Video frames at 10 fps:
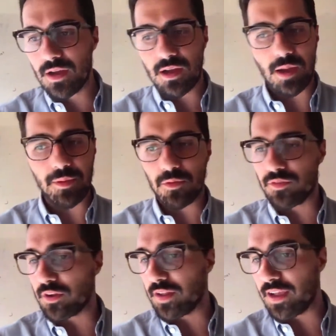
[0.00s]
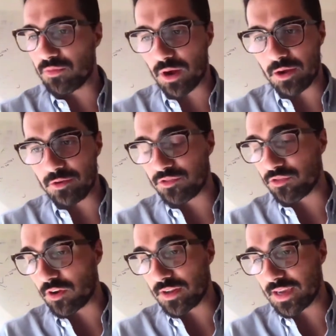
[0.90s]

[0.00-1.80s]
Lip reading: I mean, was there days where I was struggling